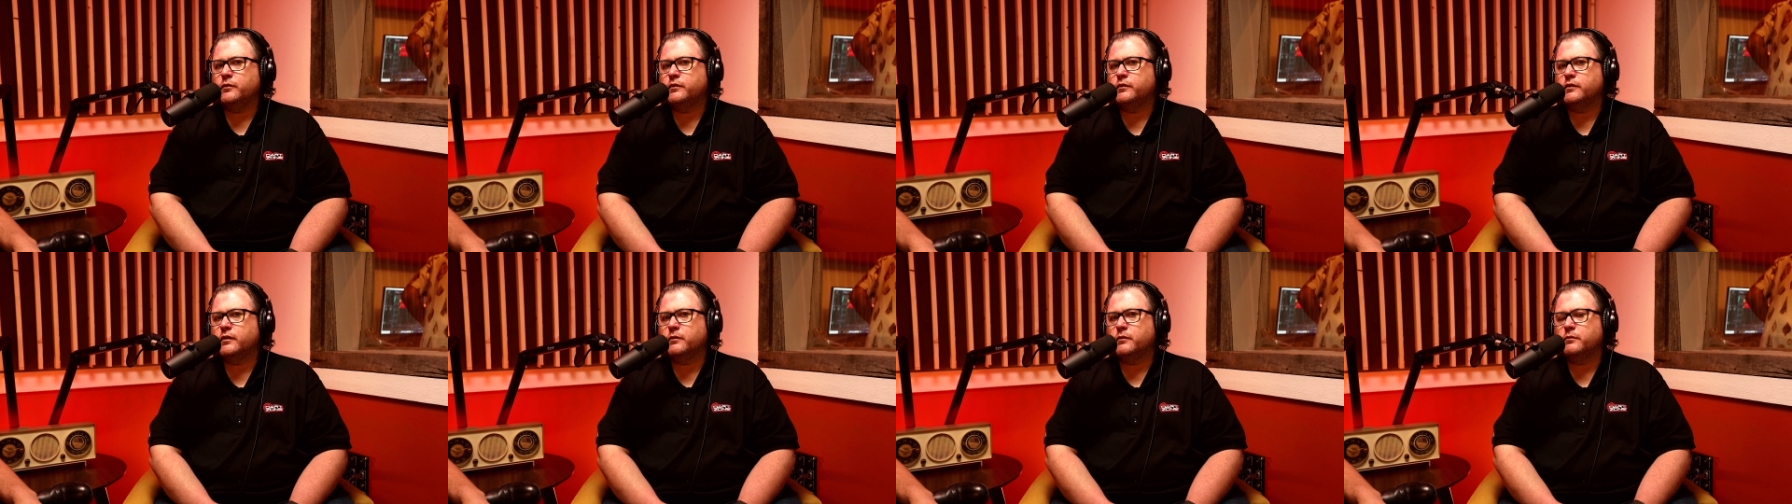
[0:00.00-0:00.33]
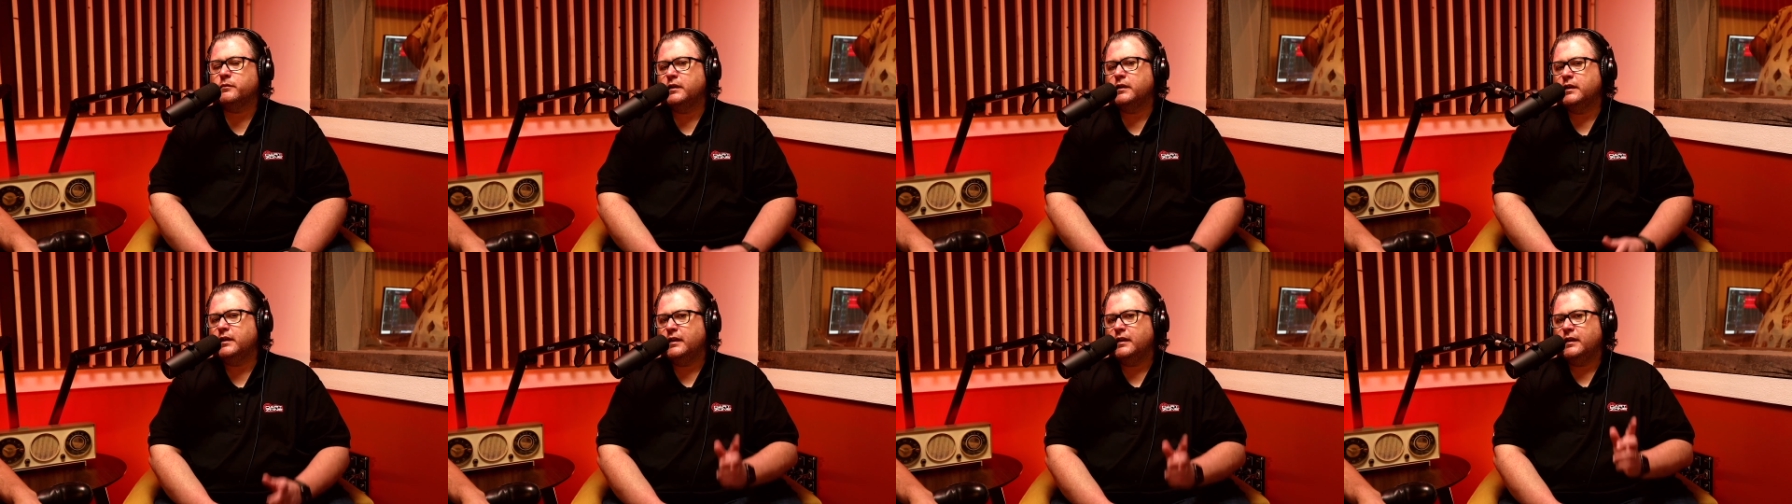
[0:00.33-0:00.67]
So
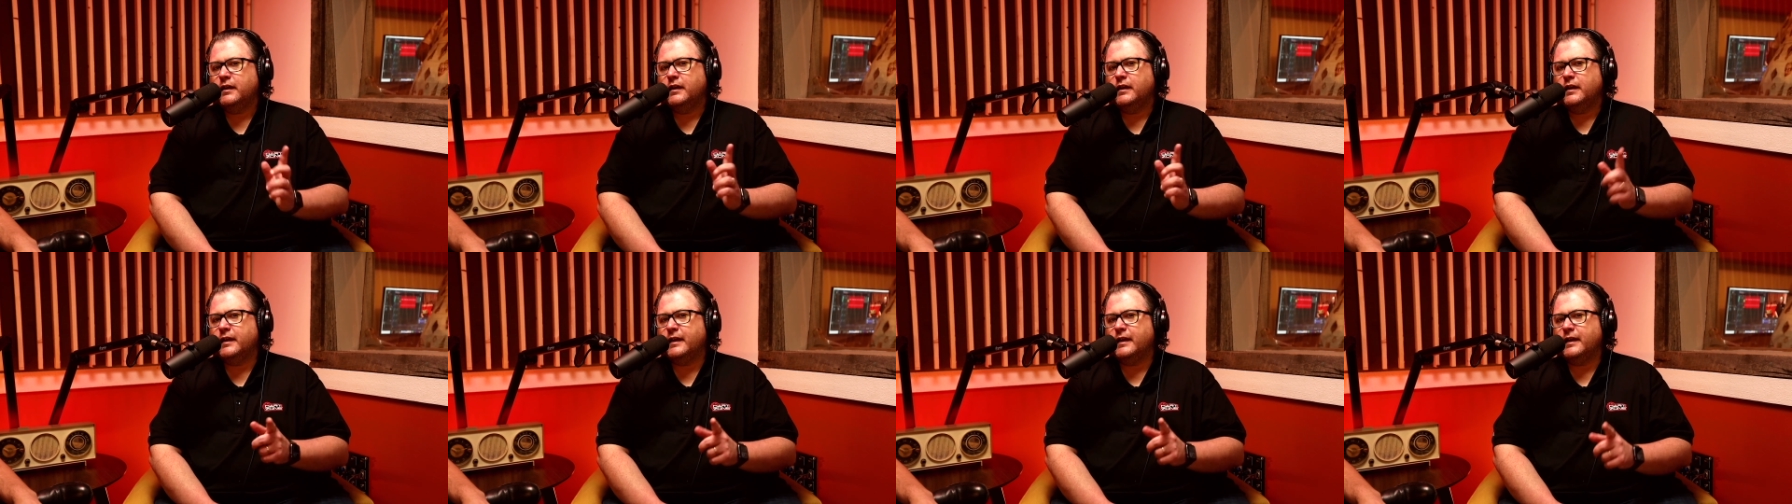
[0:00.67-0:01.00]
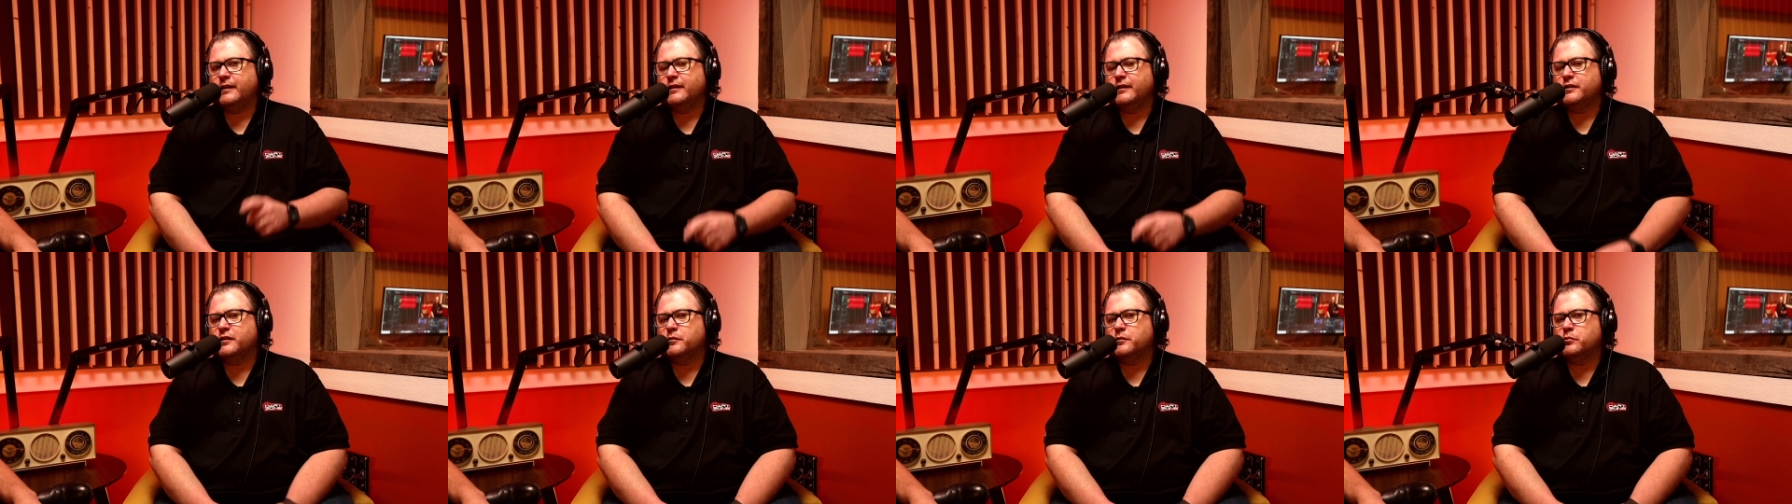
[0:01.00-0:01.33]
again,
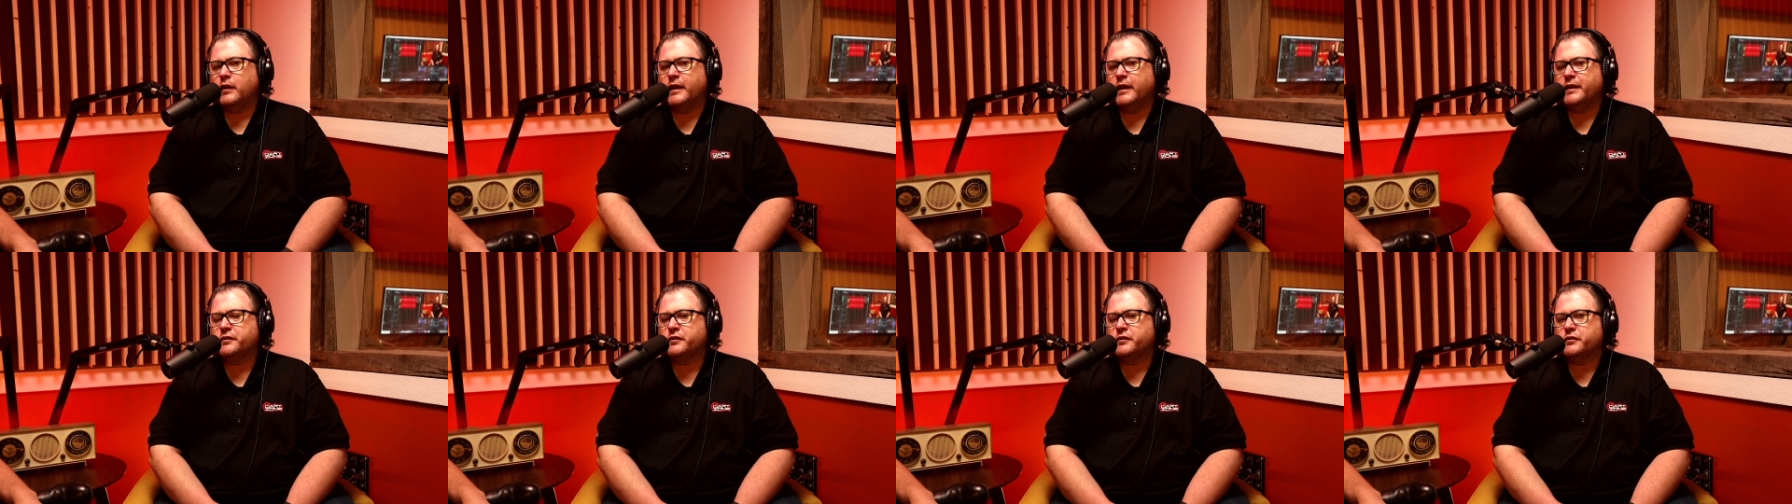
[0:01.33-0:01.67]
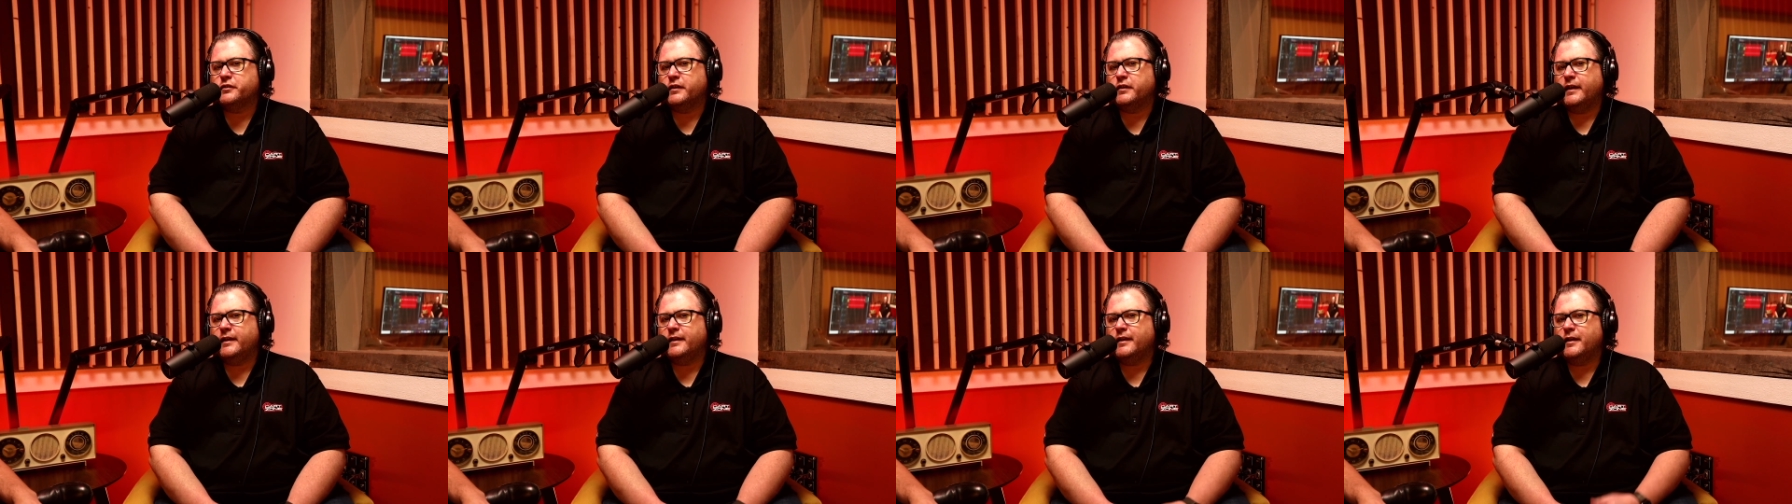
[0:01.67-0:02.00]
this is Blaster
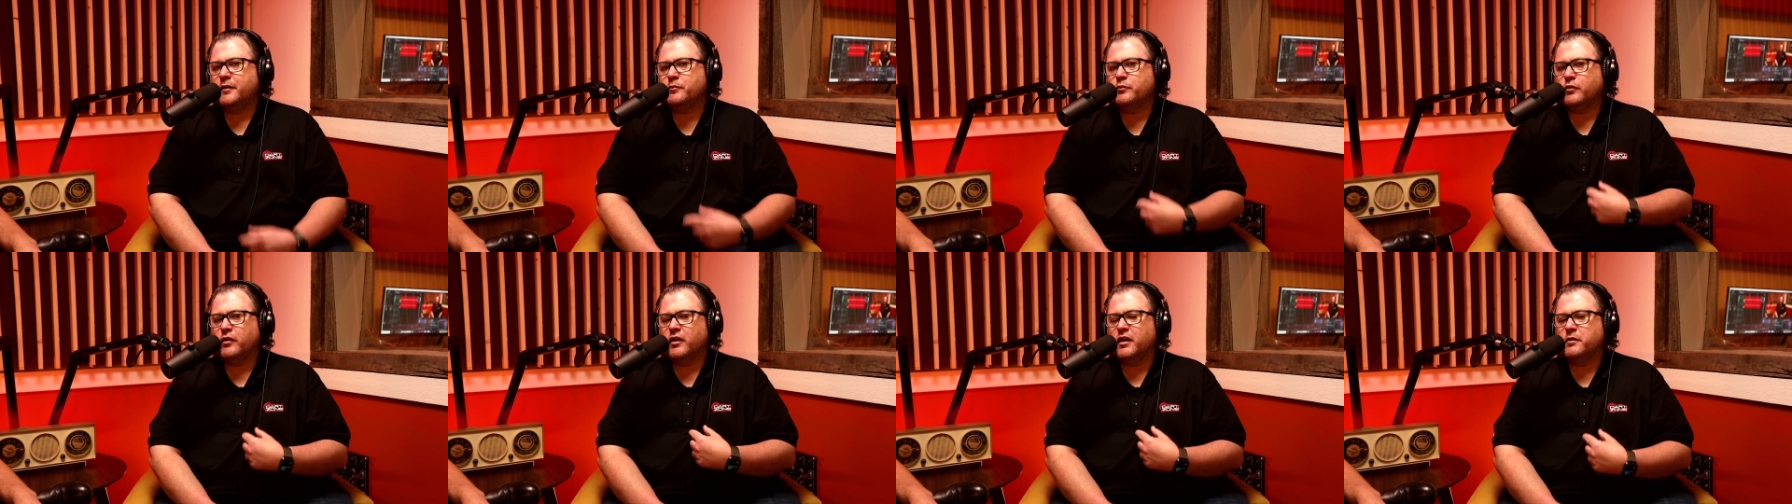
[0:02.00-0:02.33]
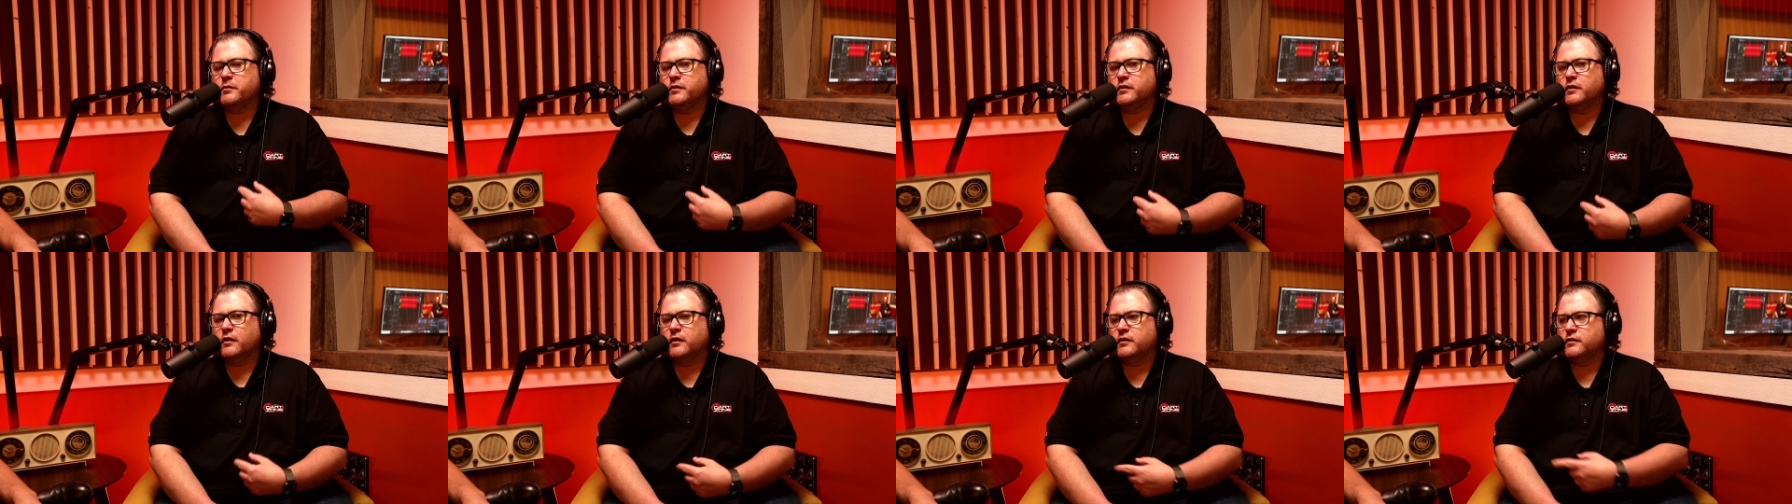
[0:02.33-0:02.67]
Chat. I'm Brian
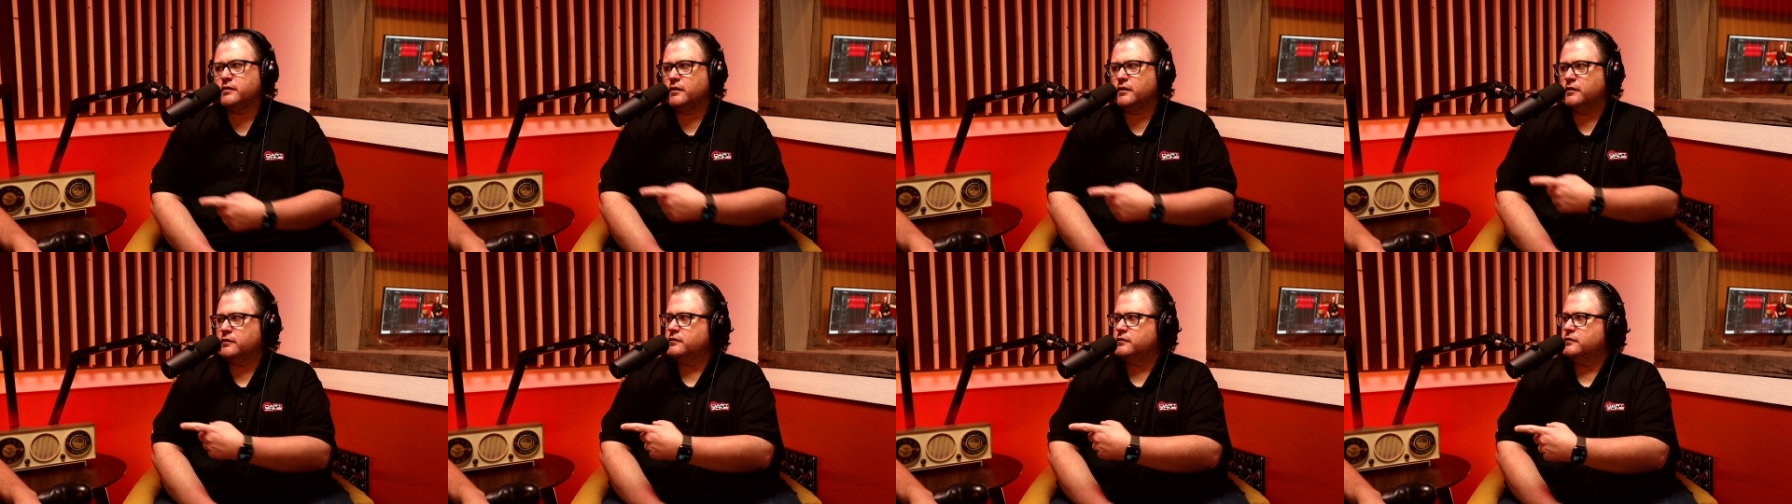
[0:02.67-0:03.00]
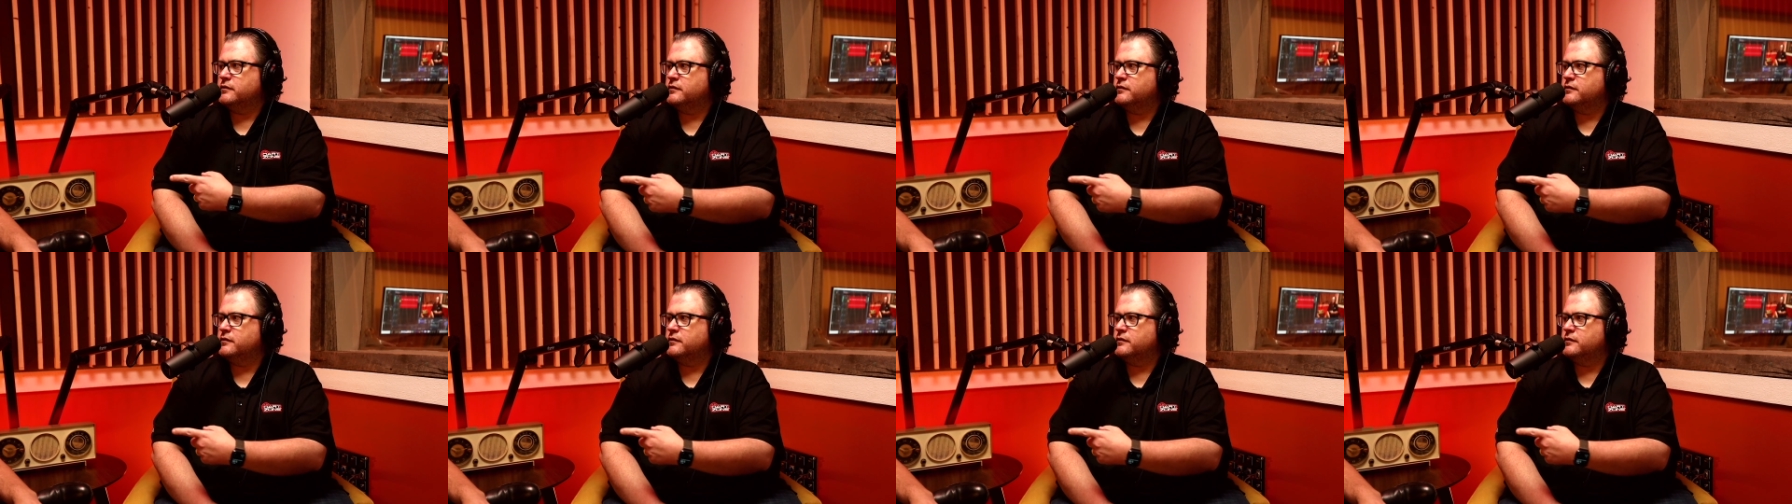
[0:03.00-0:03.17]
with Dart Zone.